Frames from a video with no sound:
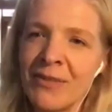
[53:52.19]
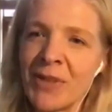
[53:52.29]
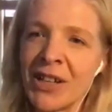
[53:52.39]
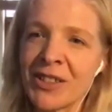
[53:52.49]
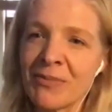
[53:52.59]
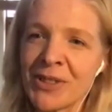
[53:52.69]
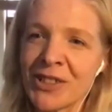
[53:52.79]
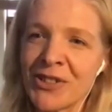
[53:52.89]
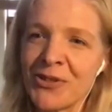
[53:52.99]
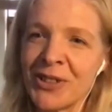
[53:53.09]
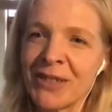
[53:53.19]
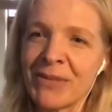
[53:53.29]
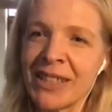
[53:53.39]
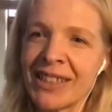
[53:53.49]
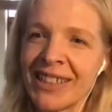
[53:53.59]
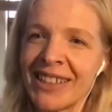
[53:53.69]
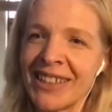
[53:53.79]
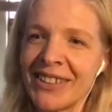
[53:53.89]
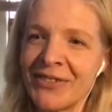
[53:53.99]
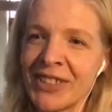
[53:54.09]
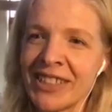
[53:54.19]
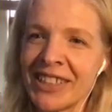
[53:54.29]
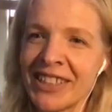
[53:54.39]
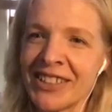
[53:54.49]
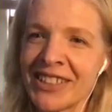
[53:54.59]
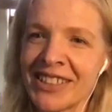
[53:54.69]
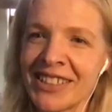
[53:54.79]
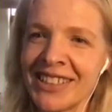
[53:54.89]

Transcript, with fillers: my husband's calling me. How ridiculous and